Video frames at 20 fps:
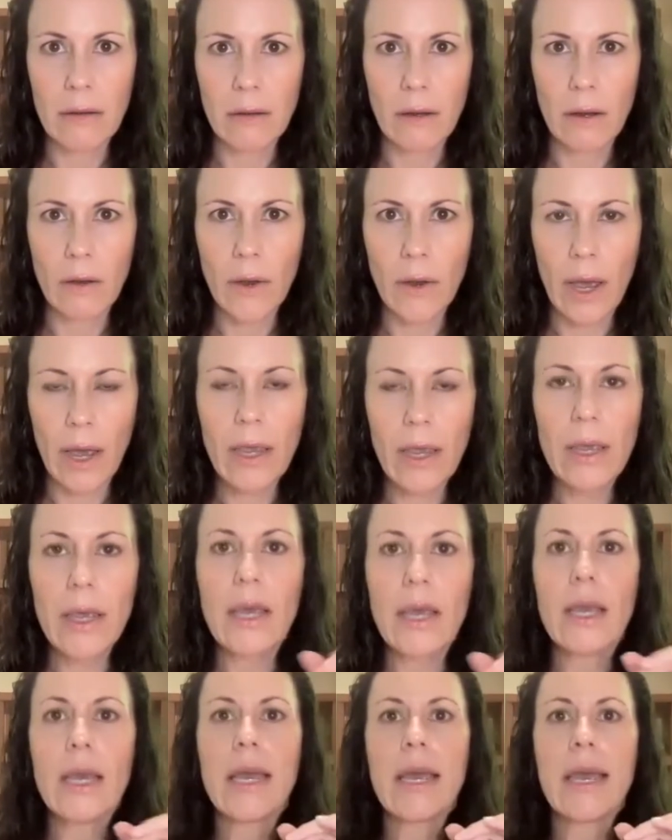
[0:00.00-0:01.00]
Okay?
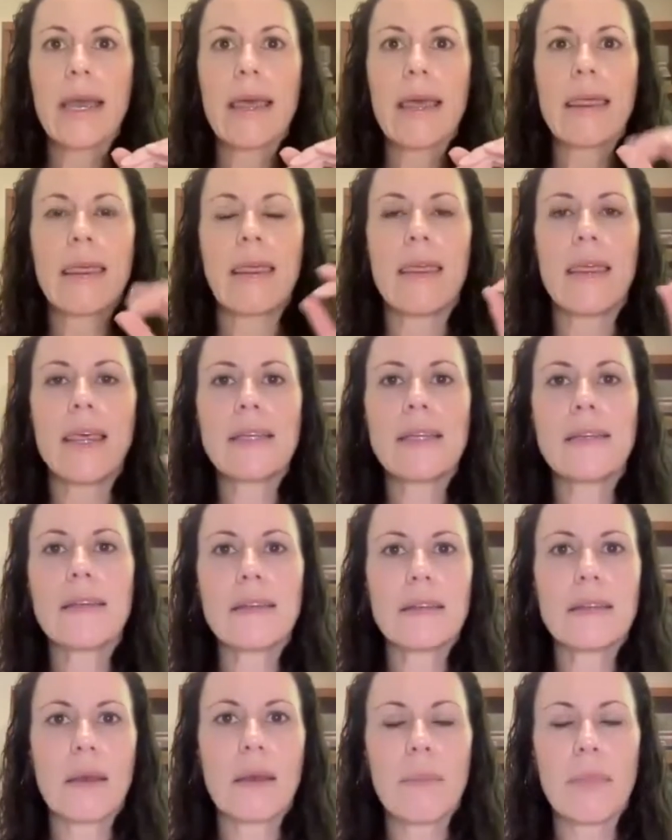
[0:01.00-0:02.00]
This
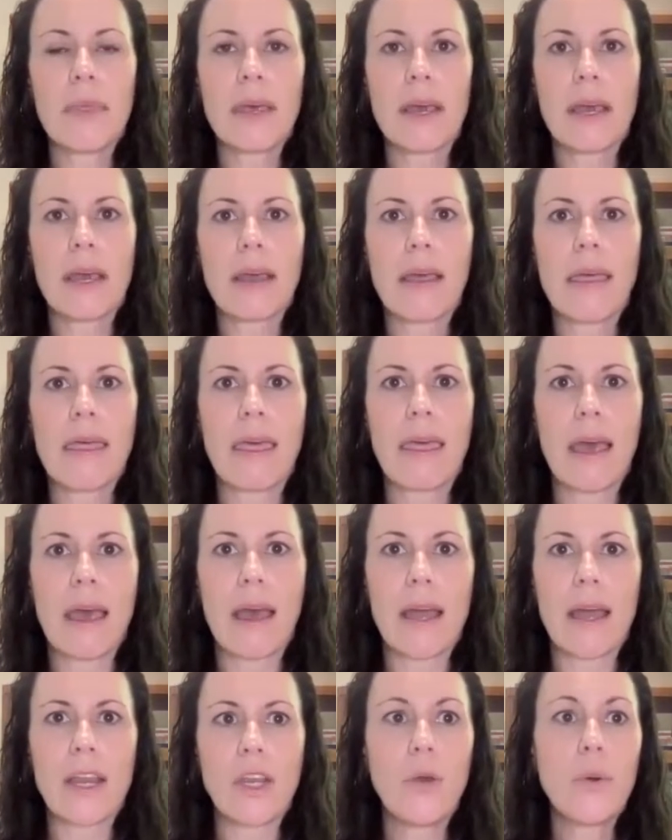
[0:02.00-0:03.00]
is something
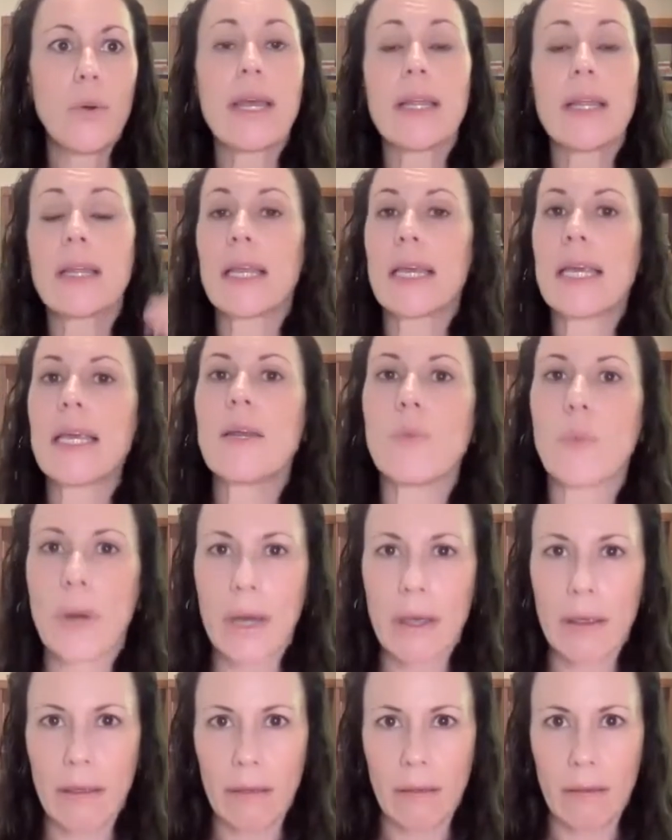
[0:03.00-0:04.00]
that you can lead
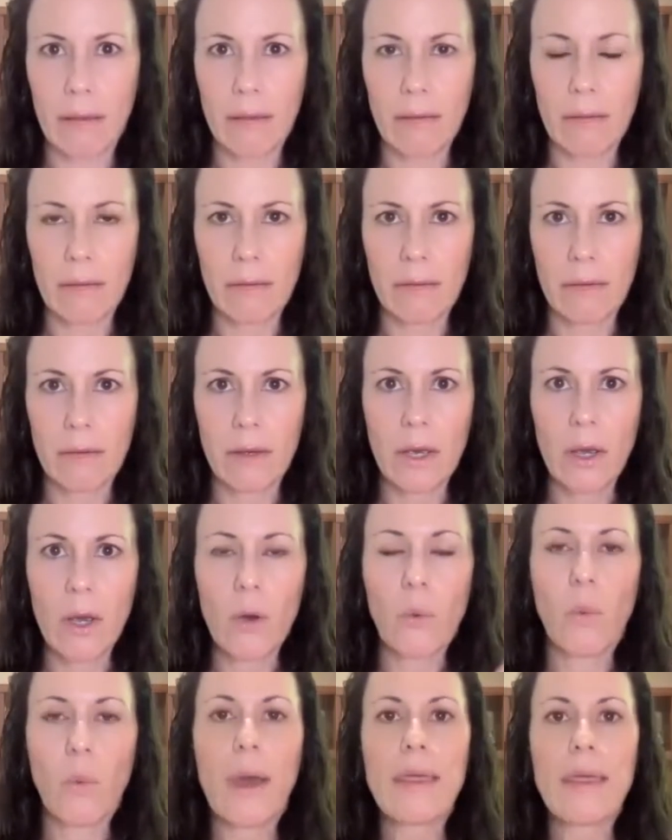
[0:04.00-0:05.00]
with,
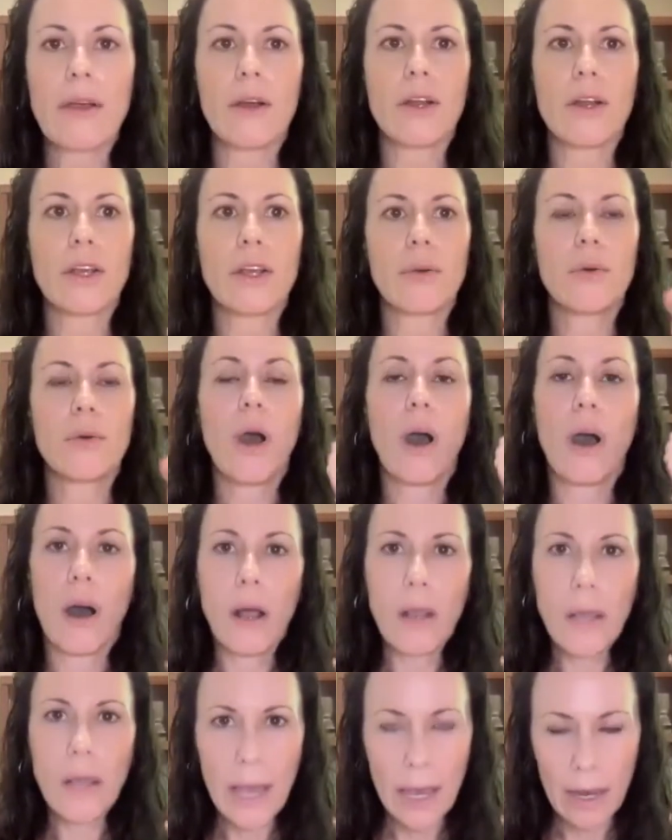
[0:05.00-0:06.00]
whether you
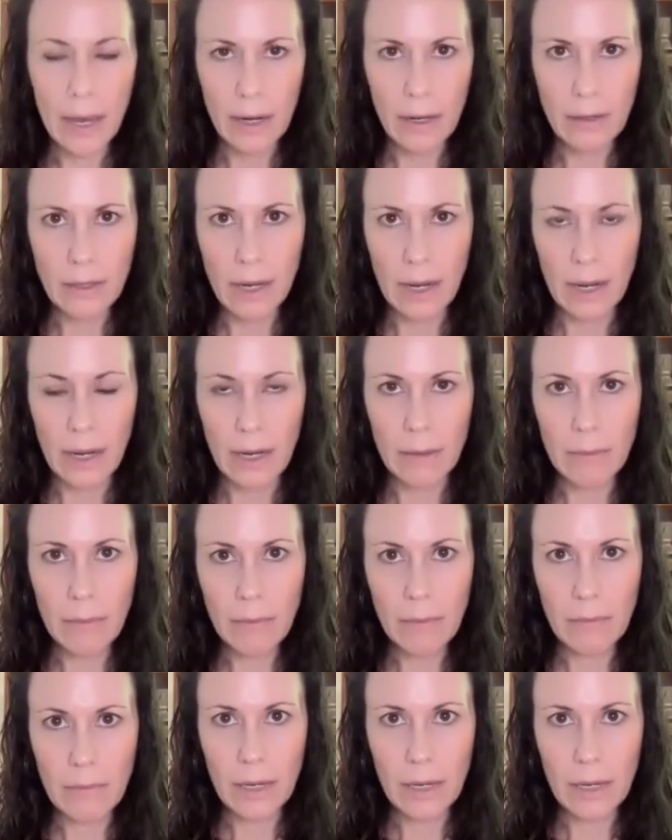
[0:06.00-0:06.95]
call ahead of time